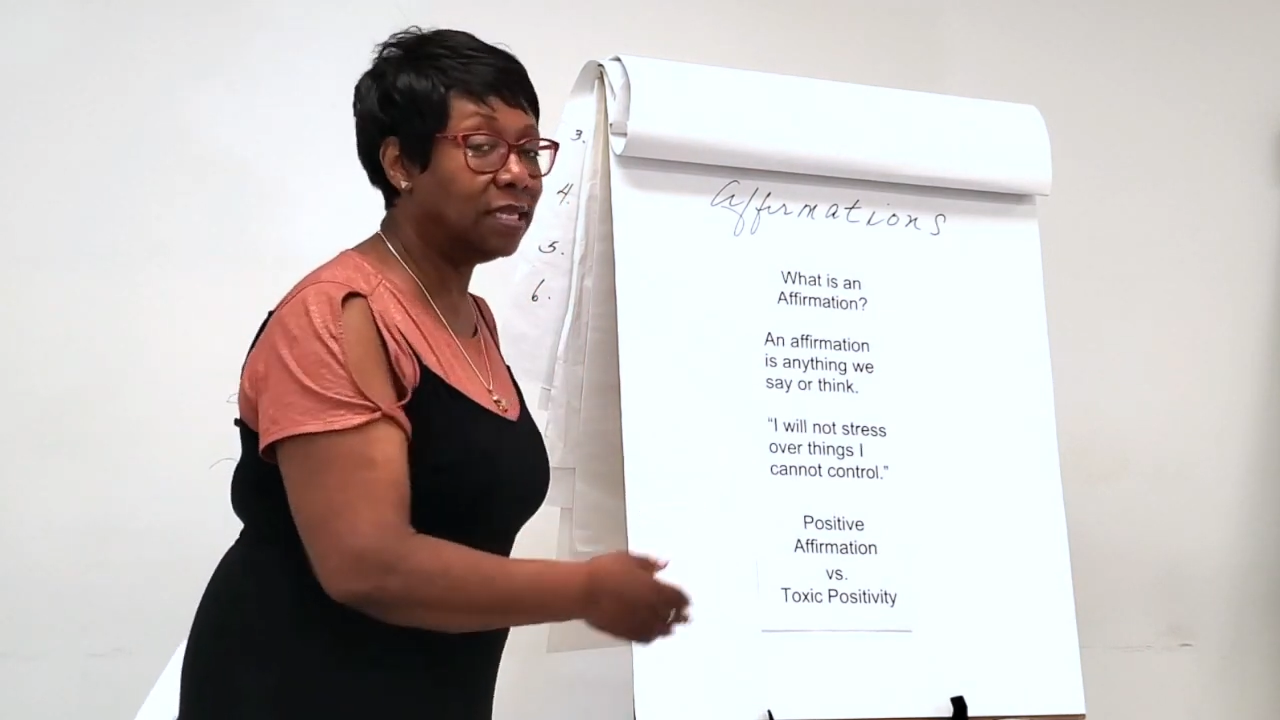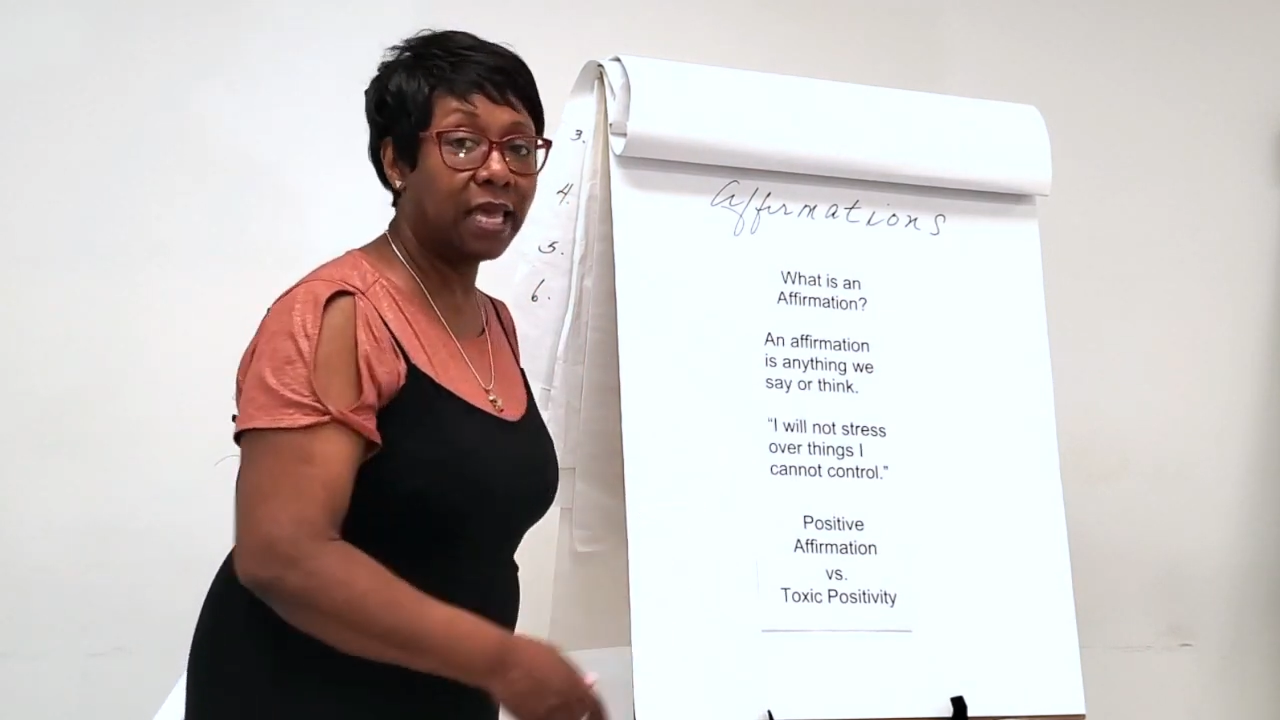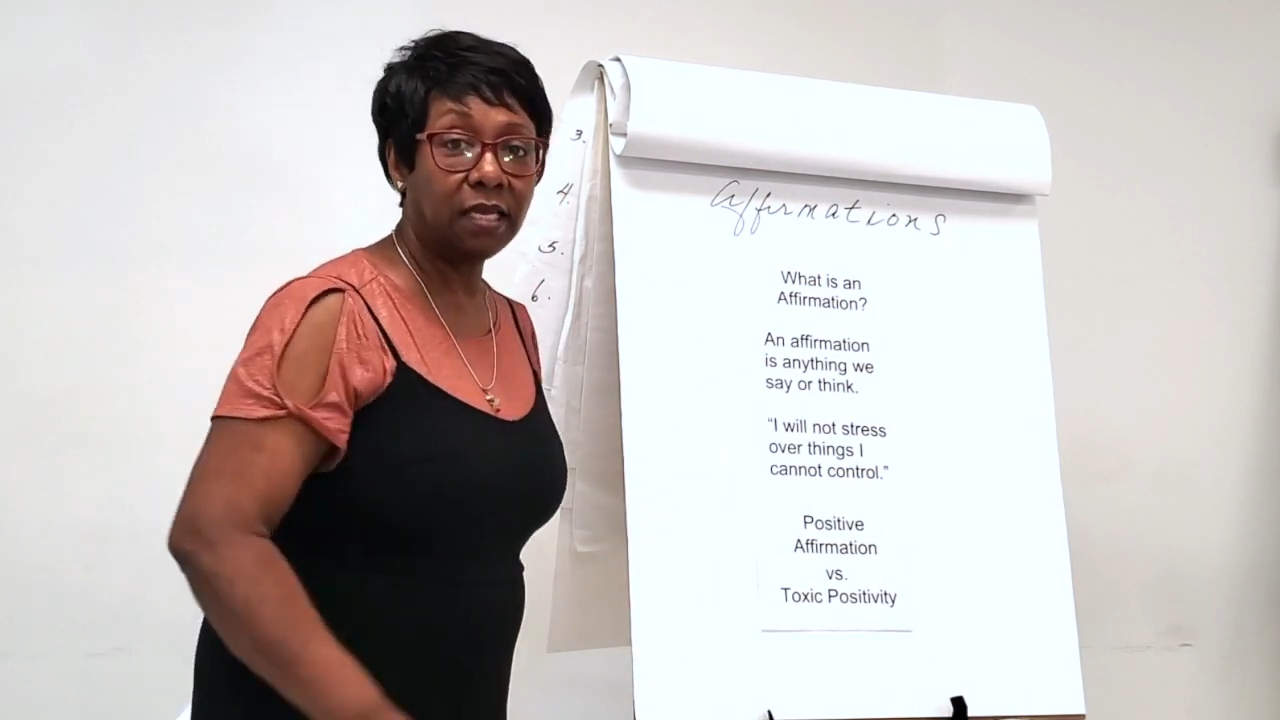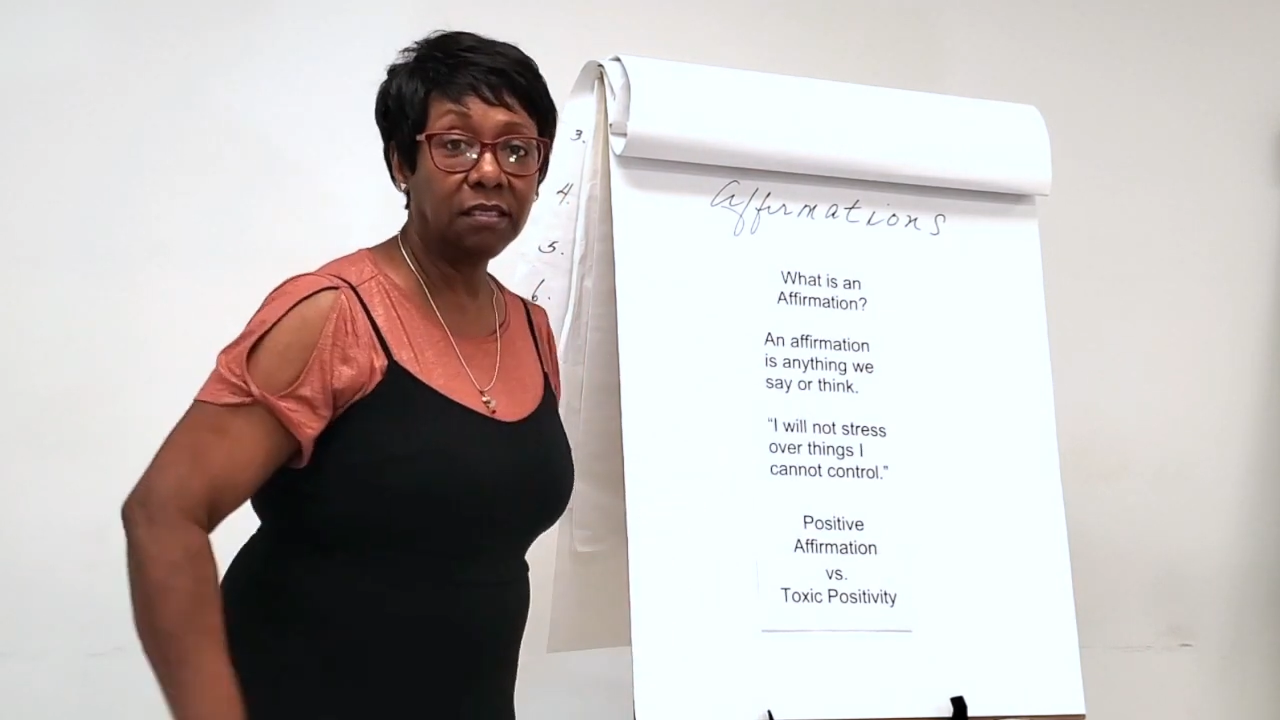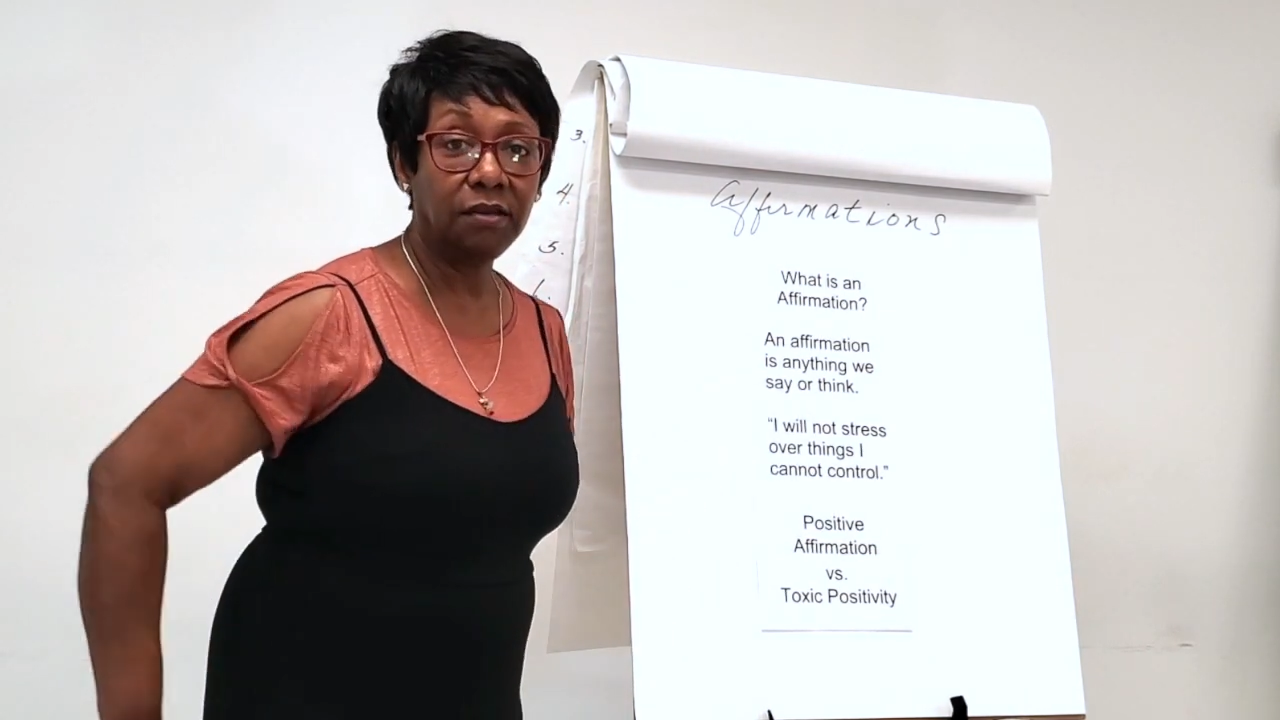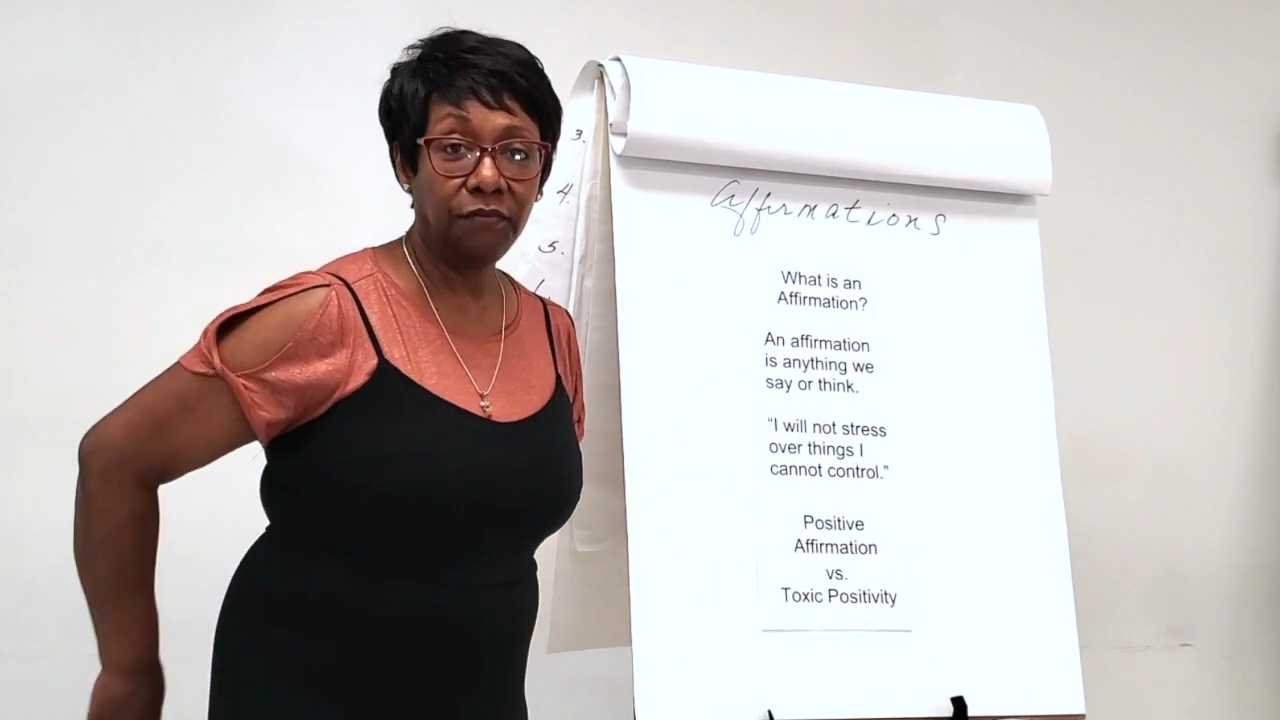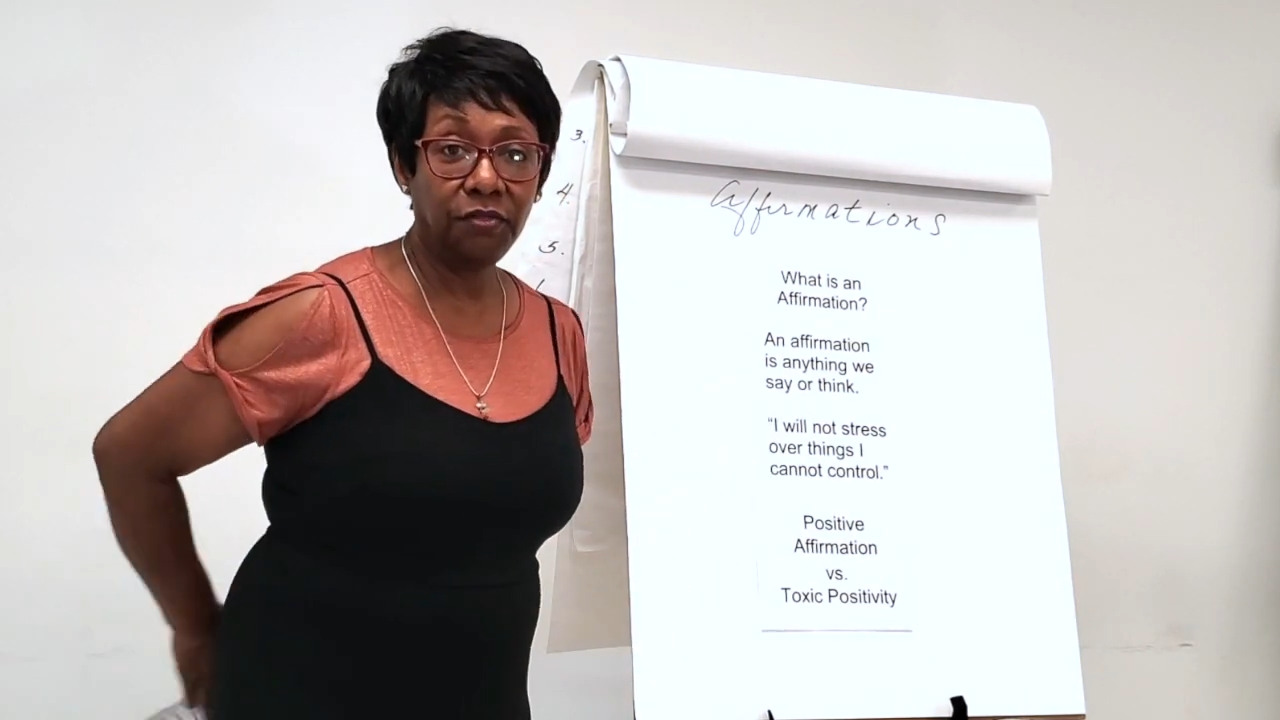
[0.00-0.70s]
negative